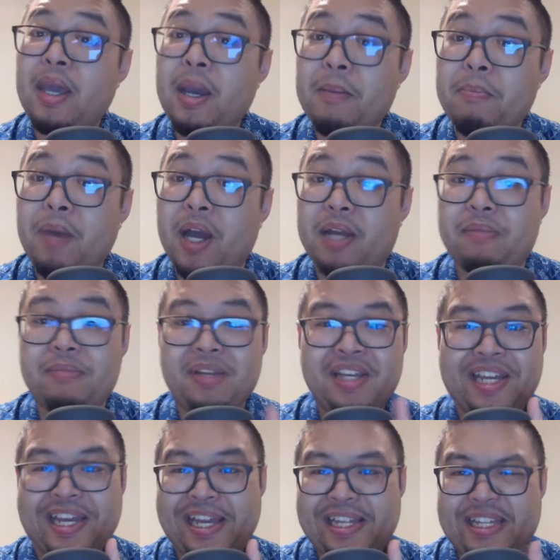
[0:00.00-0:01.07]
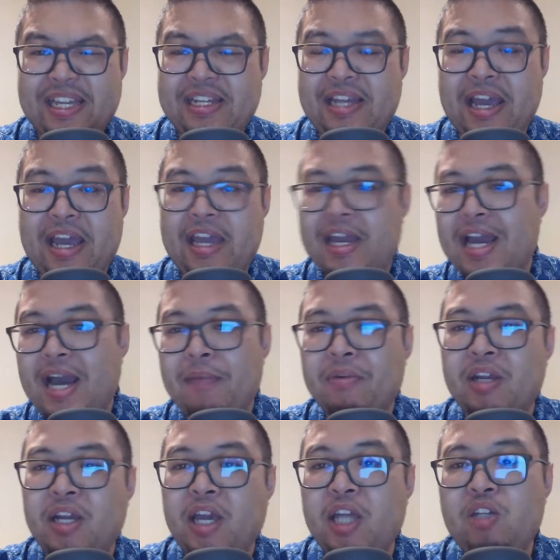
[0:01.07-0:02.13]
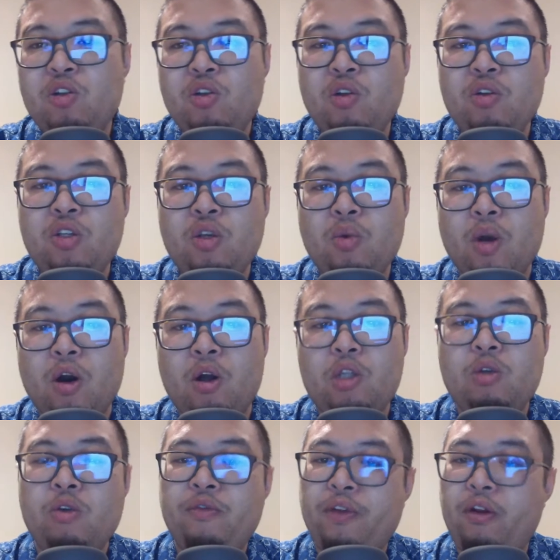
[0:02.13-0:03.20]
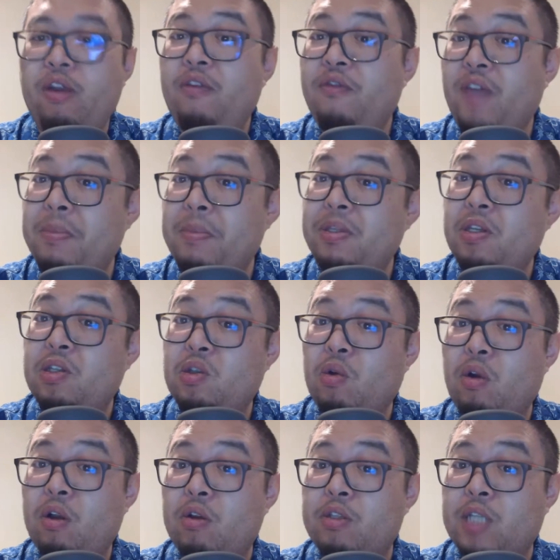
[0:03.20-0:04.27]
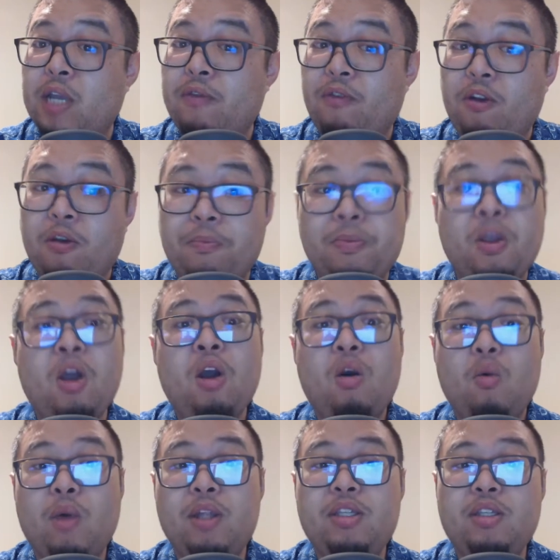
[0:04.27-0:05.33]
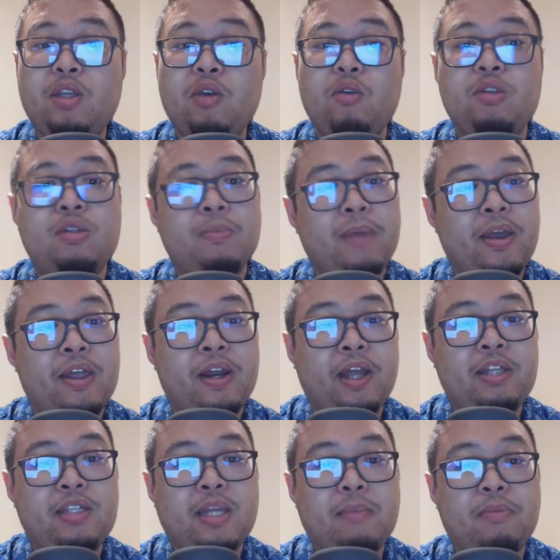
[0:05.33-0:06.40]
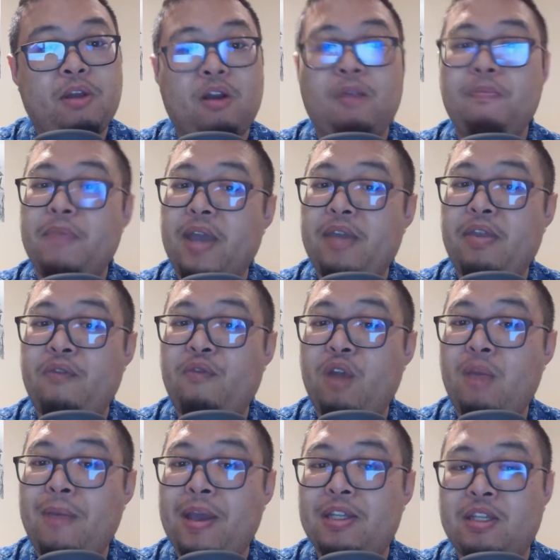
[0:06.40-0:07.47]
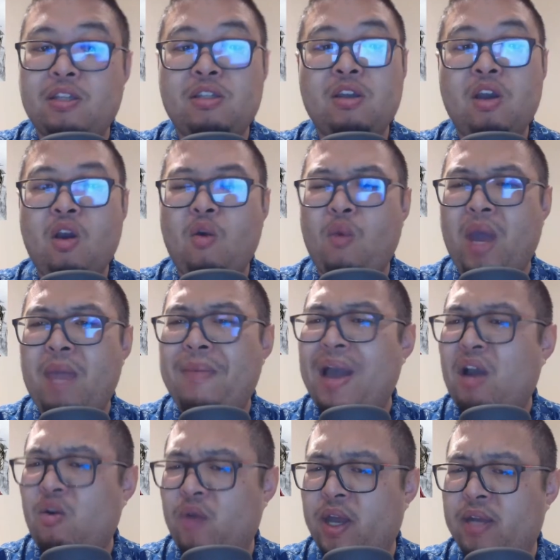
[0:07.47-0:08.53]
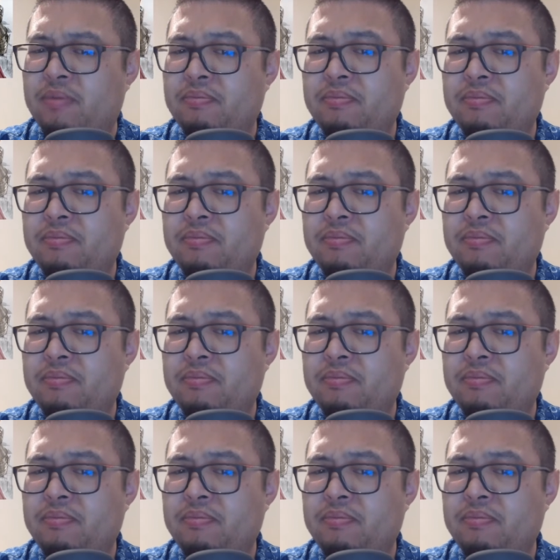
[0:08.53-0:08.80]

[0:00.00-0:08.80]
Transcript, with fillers: But today, I'm going to introduce you all to a very famous historical cipher, once used by the Knights Templar and the Freemasons way back when.